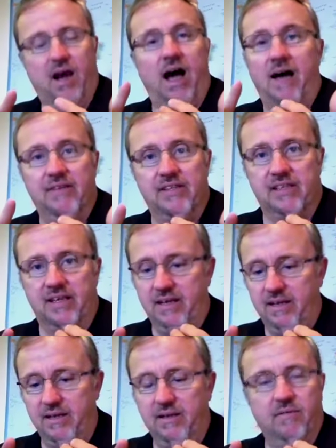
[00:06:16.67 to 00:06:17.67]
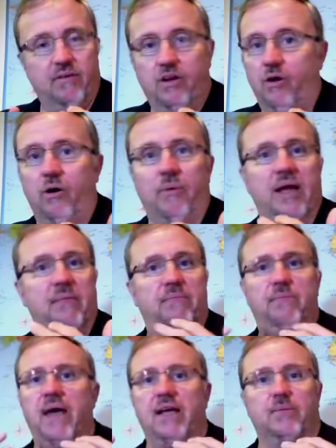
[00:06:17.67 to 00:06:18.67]
obviously, go all the way
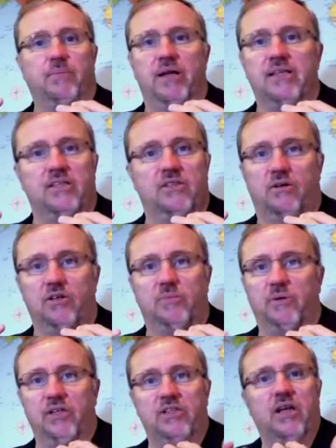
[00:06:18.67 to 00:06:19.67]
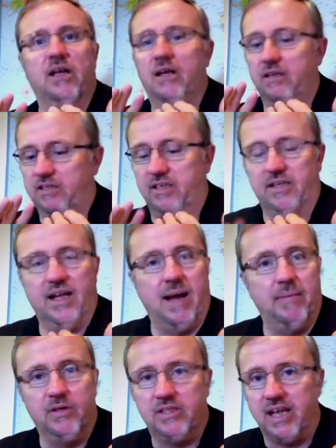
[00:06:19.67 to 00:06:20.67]
back to President George Bush.
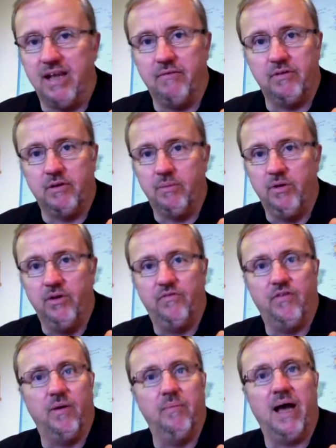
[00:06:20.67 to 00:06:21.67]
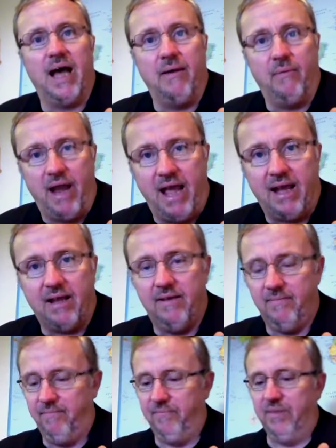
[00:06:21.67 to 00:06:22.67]
Saddam Hussein was removed from Iraq.
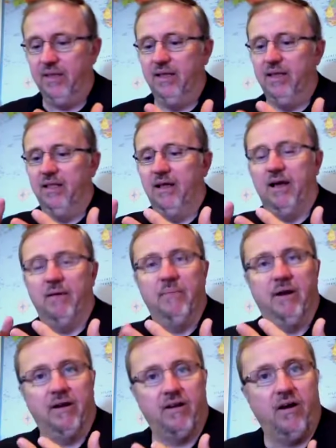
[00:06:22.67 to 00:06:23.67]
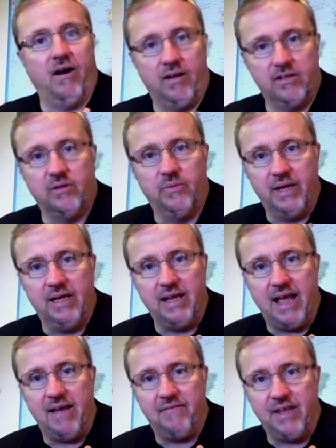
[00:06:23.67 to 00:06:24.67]
America also went
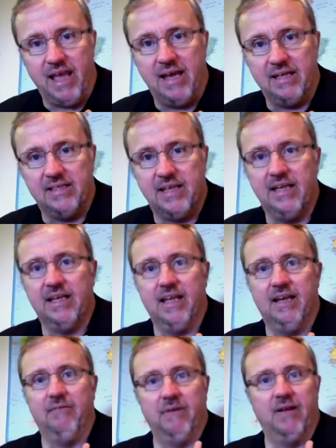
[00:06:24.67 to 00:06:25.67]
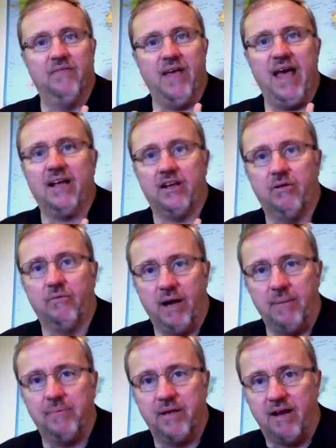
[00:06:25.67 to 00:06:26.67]
into Afghanistan, getting rid of that
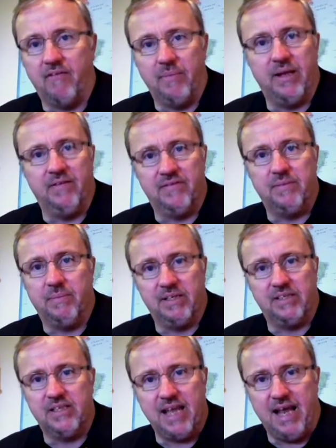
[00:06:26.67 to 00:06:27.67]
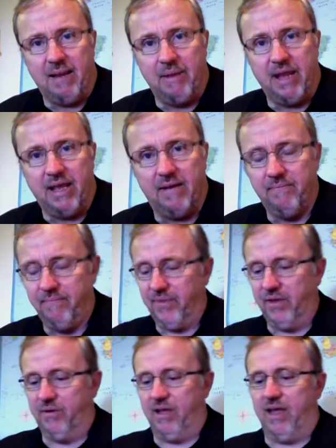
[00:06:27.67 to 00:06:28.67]
corrupt government, a bunch of Taliban.
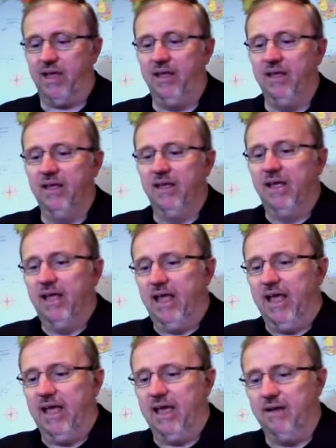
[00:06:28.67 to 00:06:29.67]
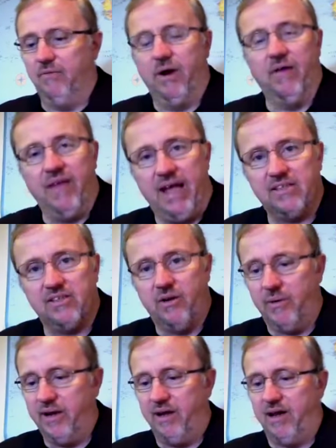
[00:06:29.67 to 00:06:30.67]
Okay? And while that's
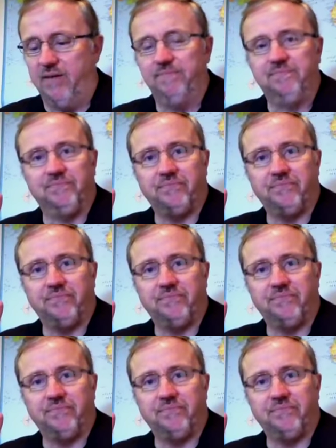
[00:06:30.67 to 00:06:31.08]
going on,